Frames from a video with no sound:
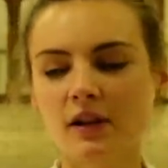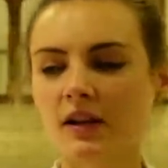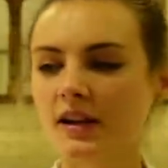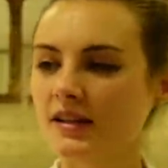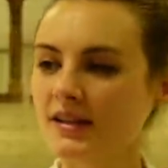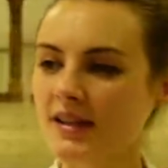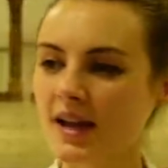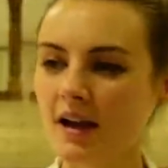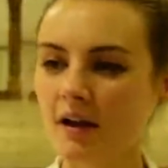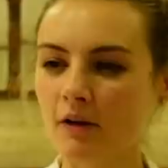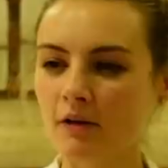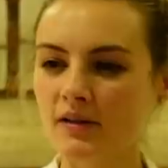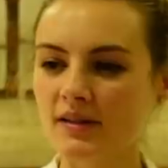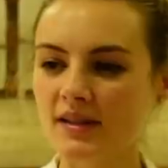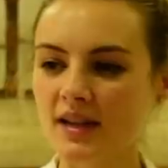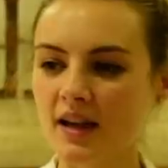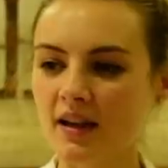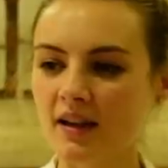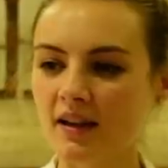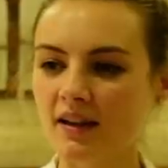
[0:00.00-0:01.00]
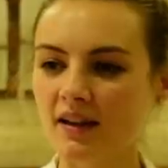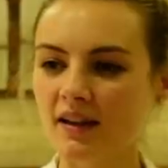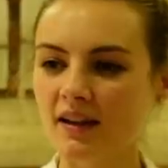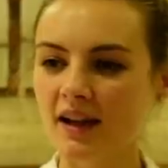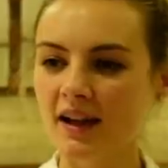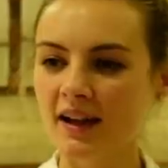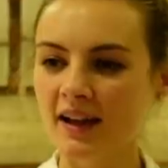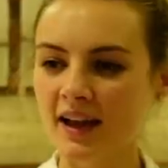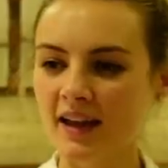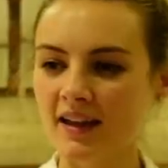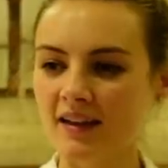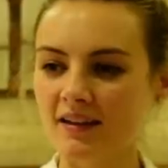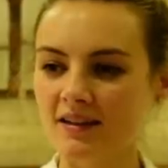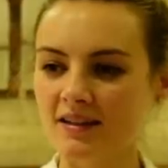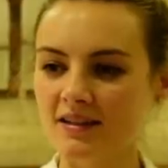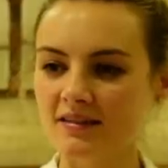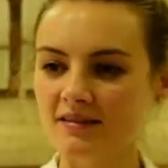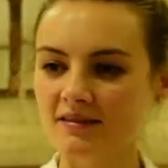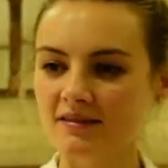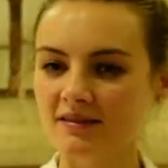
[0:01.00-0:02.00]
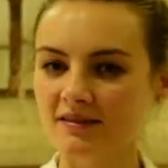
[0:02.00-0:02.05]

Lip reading: Is that how you say it? Agate.